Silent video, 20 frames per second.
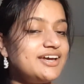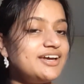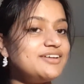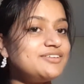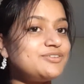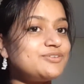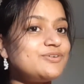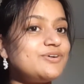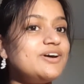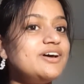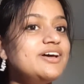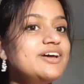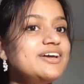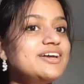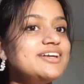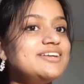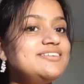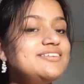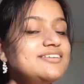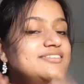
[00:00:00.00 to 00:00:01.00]
So
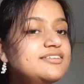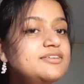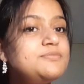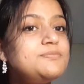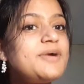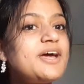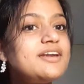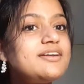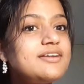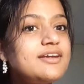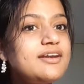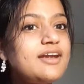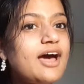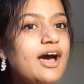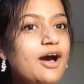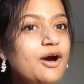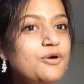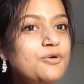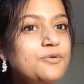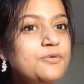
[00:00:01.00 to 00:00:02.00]
it doesn't matter
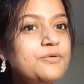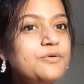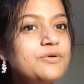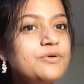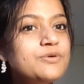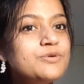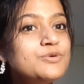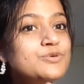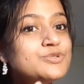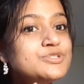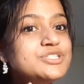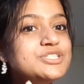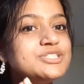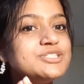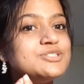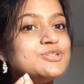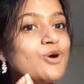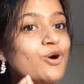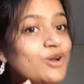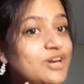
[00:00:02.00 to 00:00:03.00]
how good
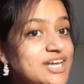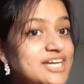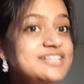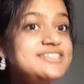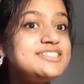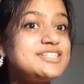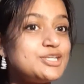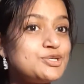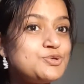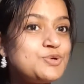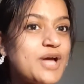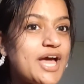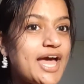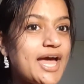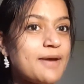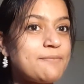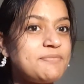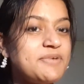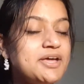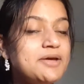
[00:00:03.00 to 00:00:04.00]
knowledge you
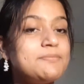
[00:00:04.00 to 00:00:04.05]
have,